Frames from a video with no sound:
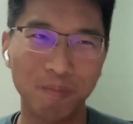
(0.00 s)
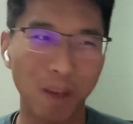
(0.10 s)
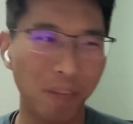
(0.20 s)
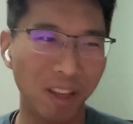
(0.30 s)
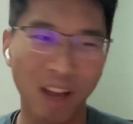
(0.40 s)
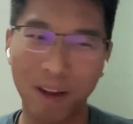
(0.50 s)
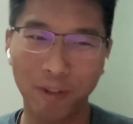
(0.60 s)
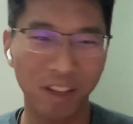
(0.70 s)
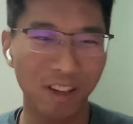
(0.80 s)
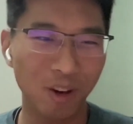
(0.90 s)
maybe
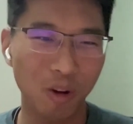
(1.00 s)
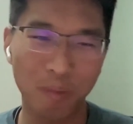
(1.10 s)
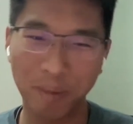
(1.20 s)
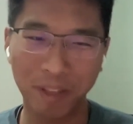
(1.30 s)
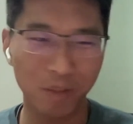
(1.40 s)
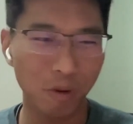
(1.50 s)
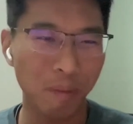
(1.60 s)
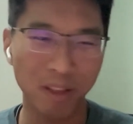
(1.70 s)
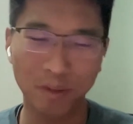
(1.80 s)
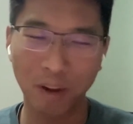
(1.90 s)
half a year or maybe
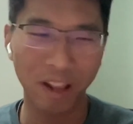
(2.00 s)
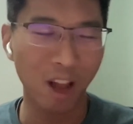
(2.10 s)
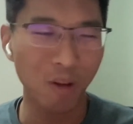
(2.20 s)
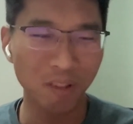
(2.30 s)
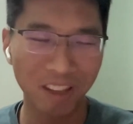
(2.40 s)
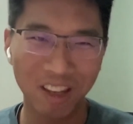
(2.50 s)
3 months from now.